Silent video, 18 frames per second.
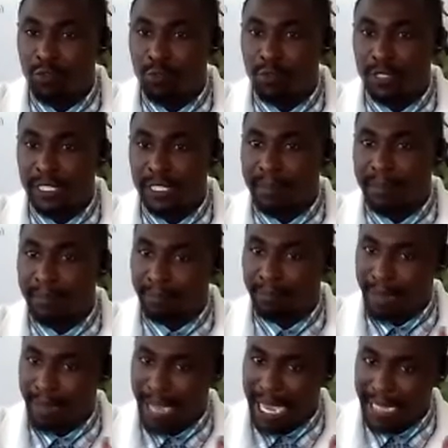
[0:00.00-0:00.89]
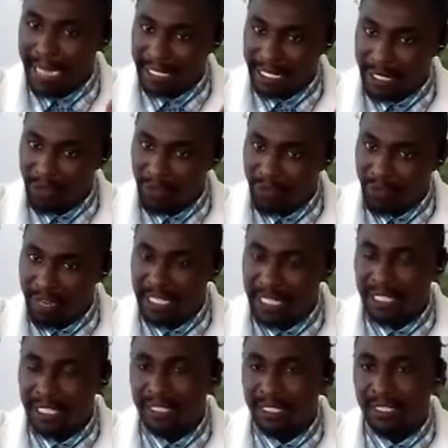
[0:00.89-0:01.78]
Is it a pteridophyte?
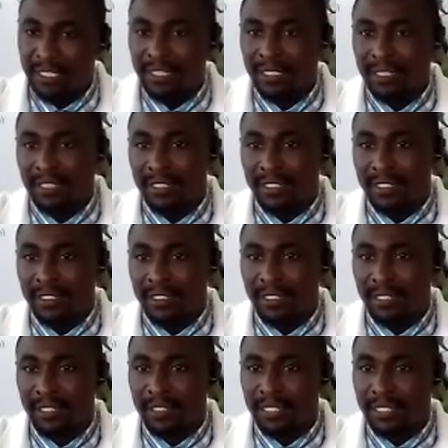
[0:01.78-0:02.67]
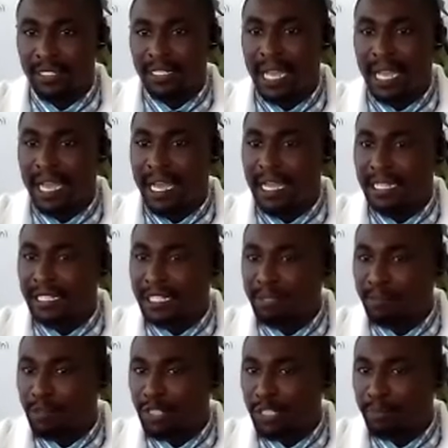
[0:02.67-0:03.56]
Is it a
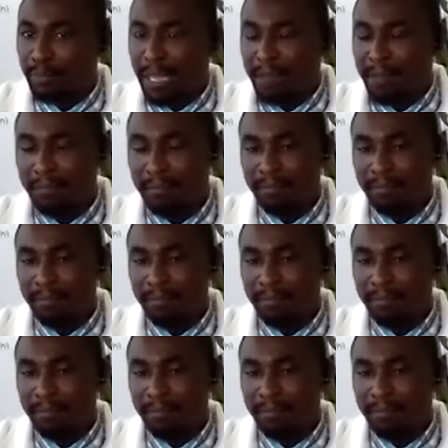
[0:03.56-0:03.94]
gymnosperm?